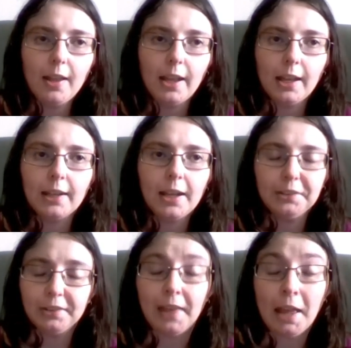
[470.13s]
and
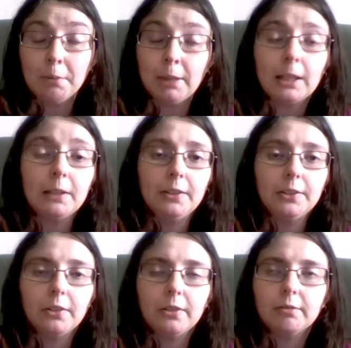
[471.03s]
it's damning.
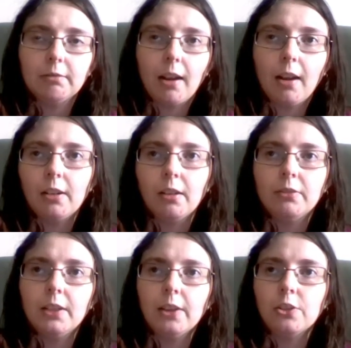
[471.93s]
So I don't
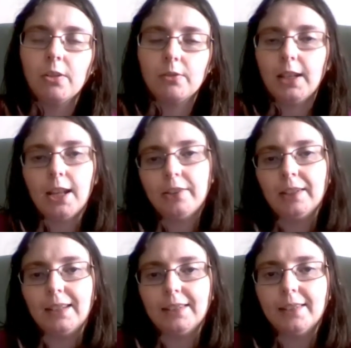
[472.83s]
think the church really has a
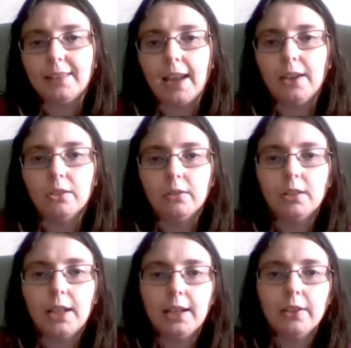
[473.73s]
leg to stand on.
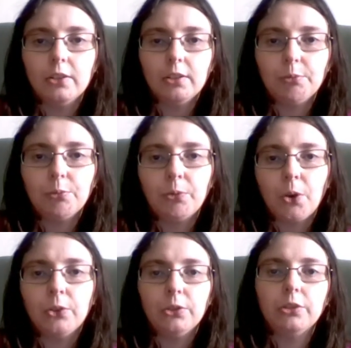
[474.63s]
And for
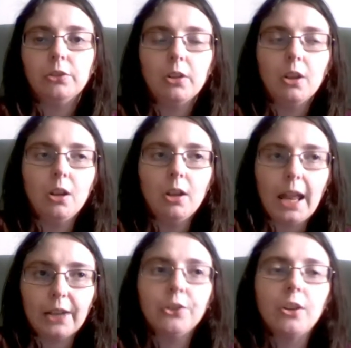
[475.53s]
those
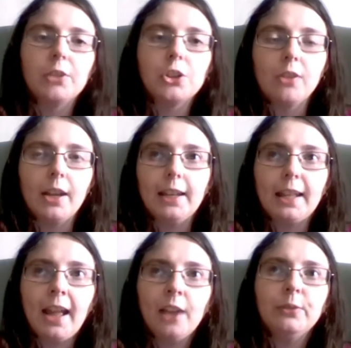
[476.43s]
outside of Australia, the
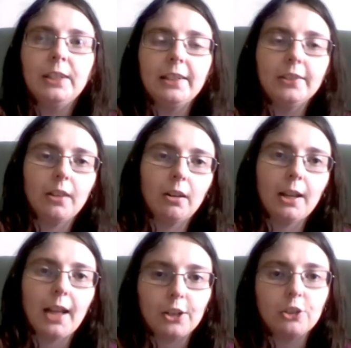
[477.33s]
Catholics are
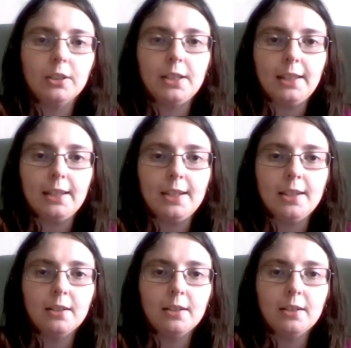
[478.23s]
actually